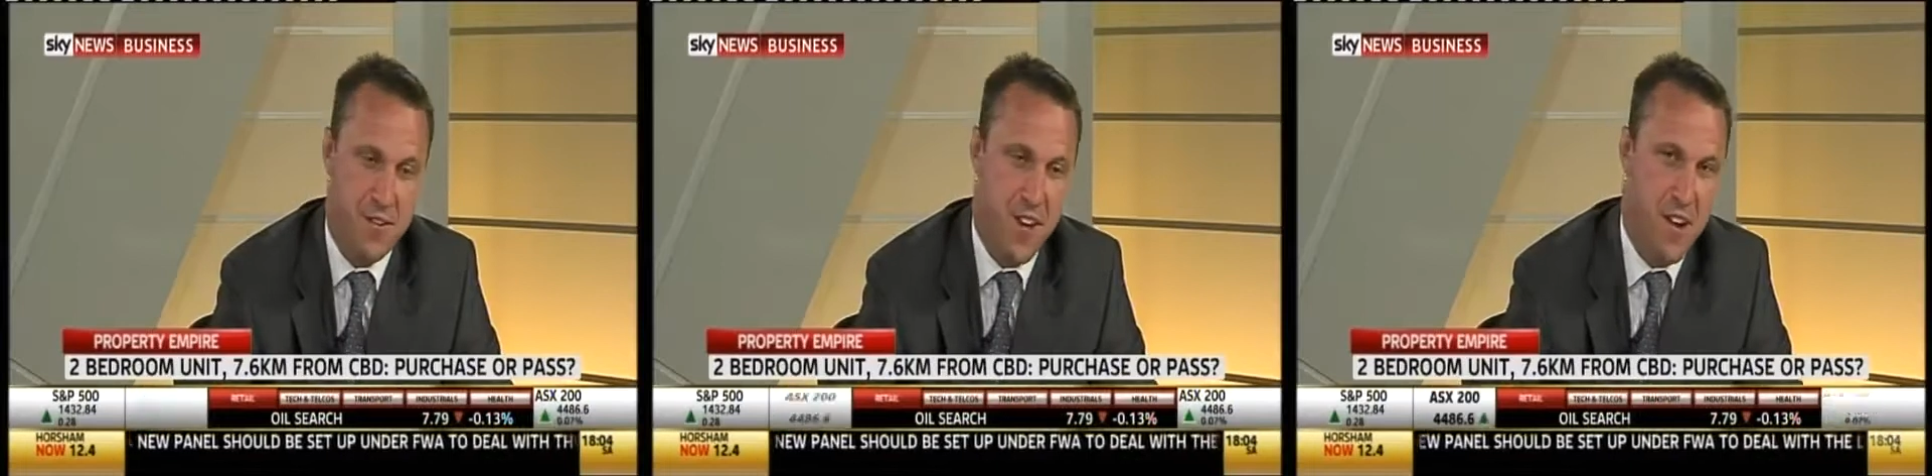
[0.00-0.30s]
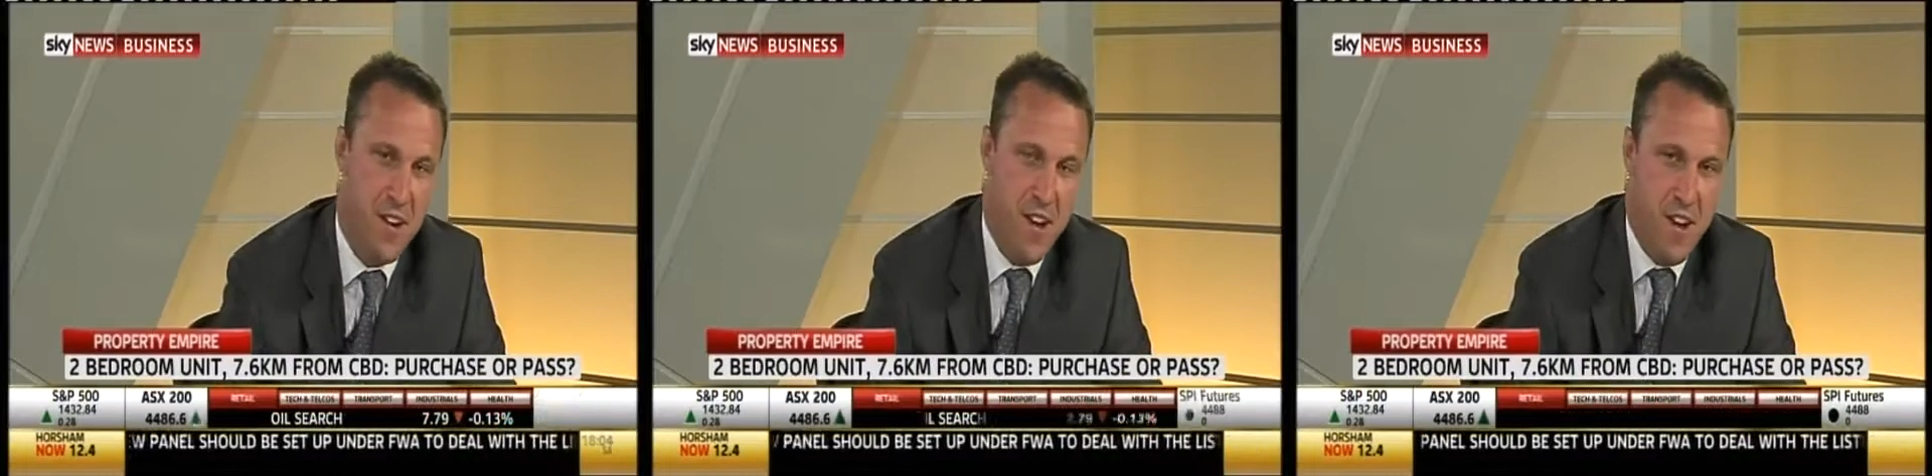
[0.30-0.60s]
it.
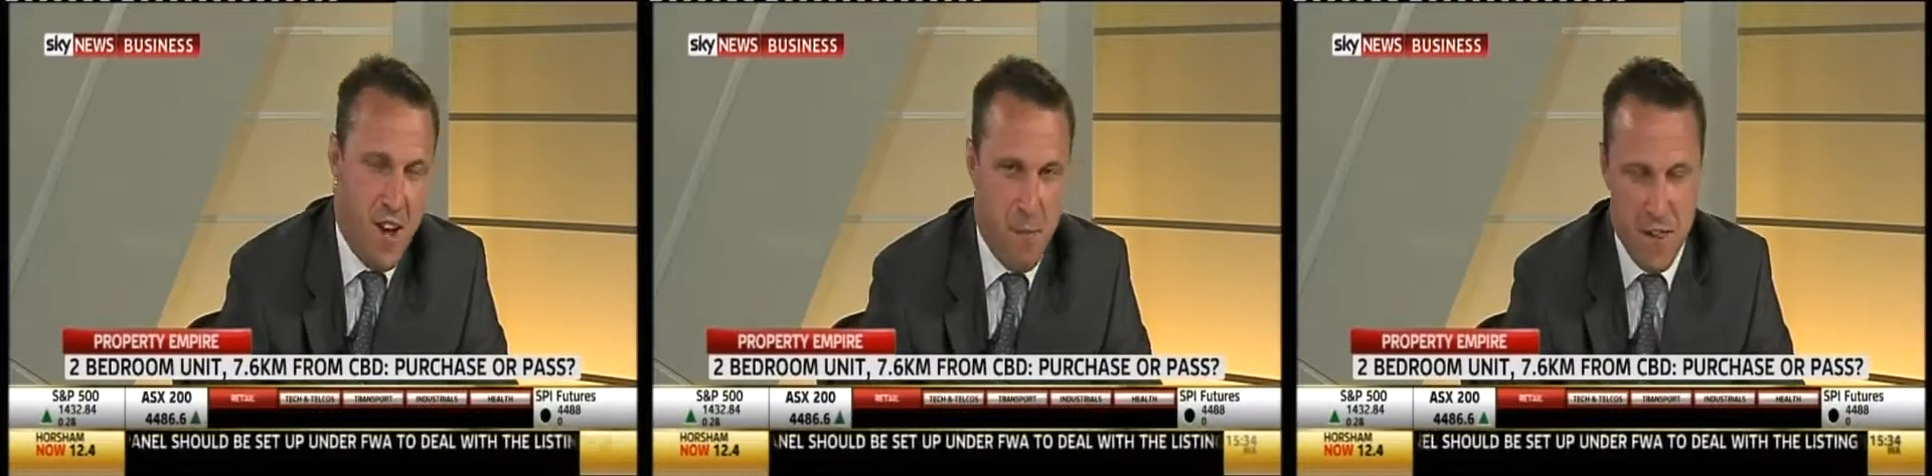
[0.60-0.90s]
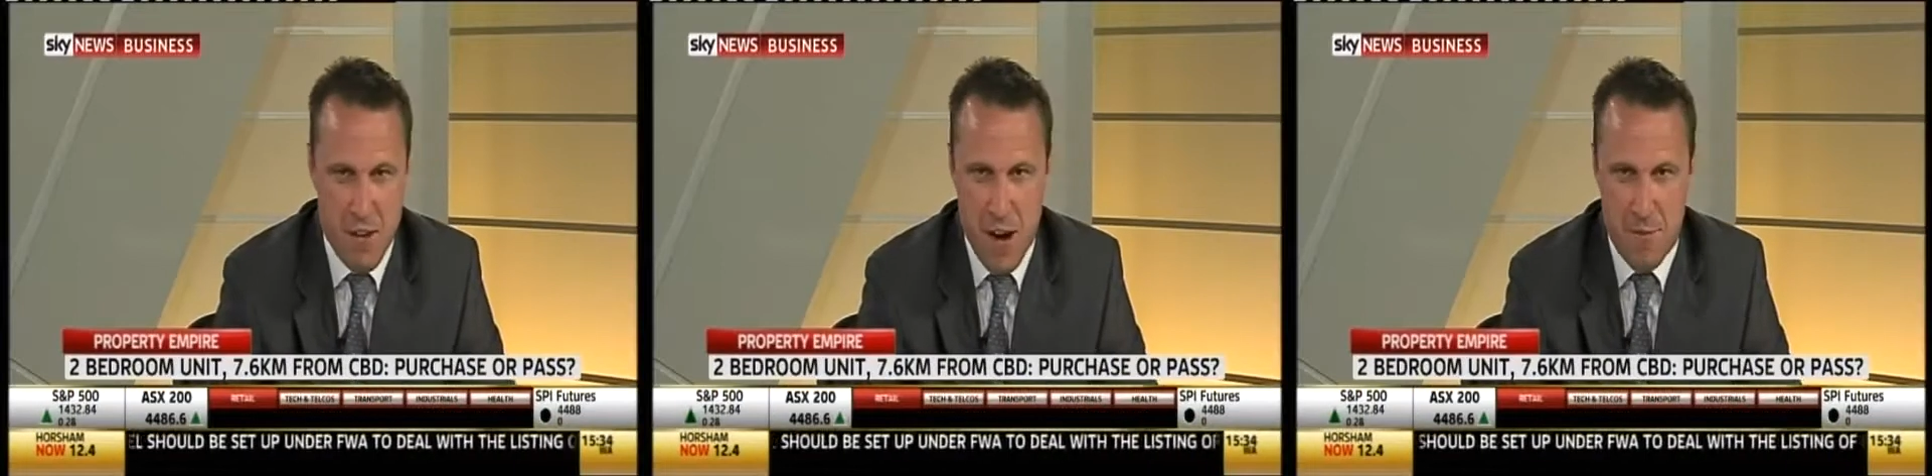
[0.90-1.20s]
So,
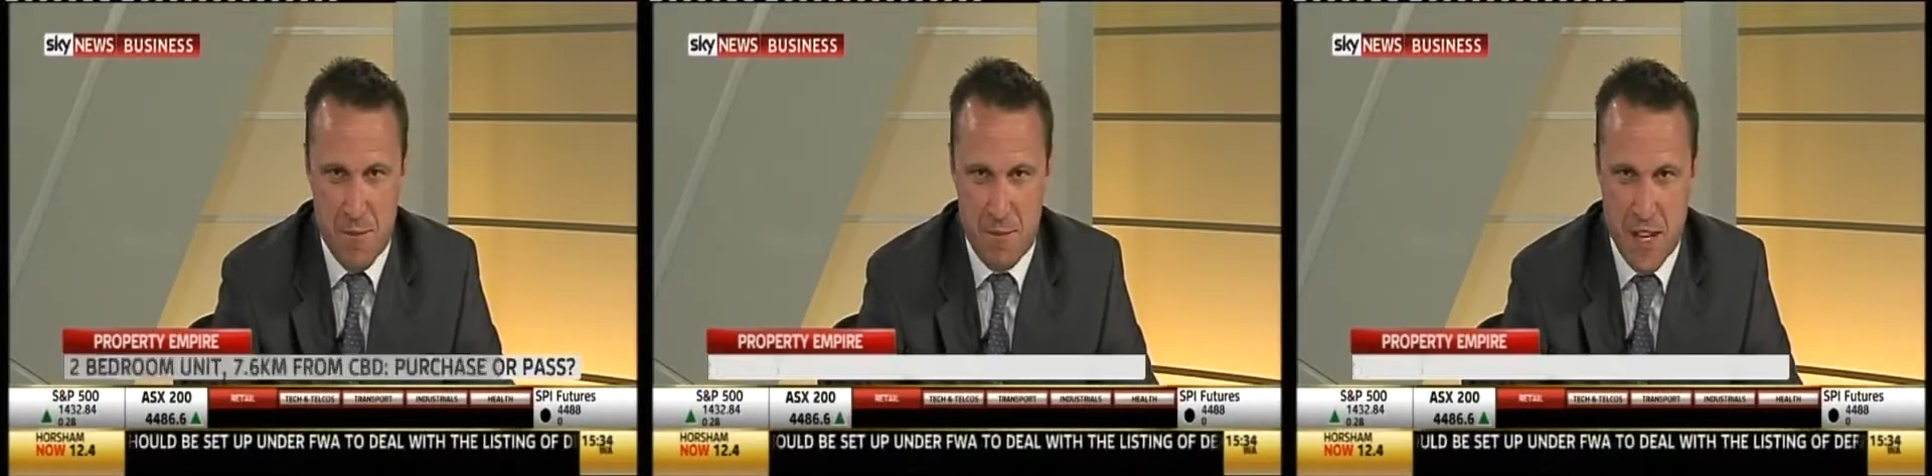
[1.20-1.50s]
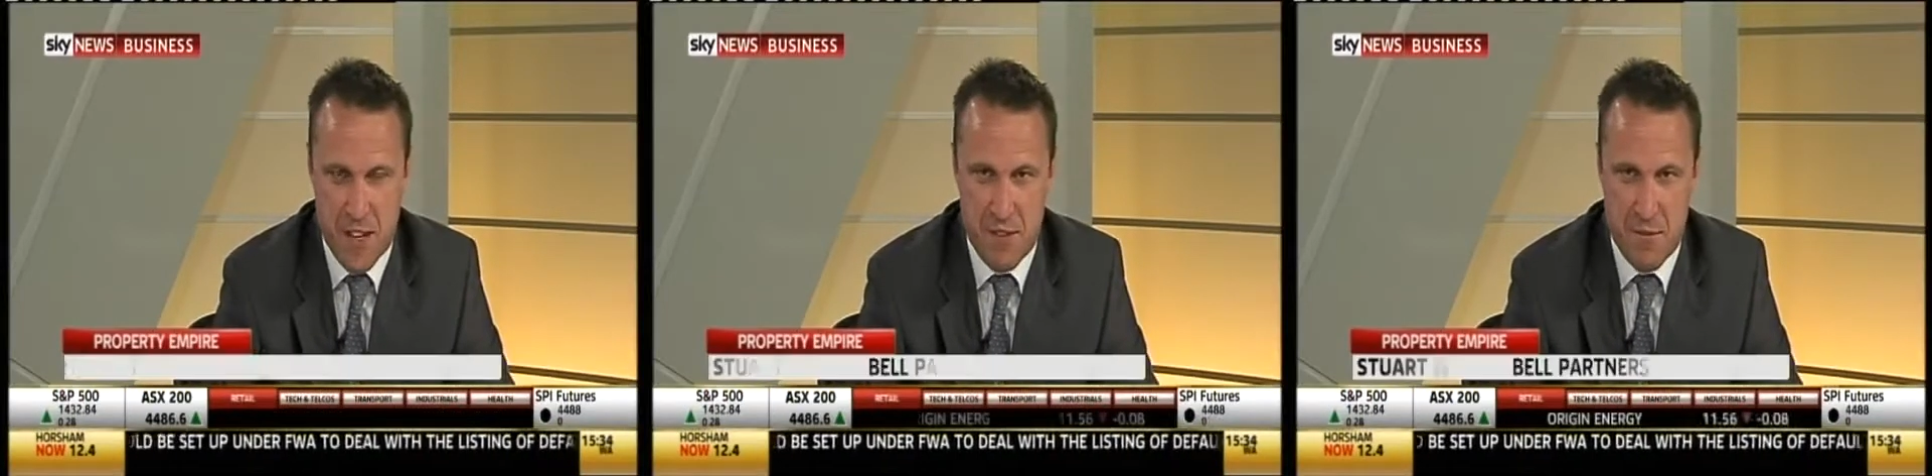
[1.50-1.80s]
there are negatives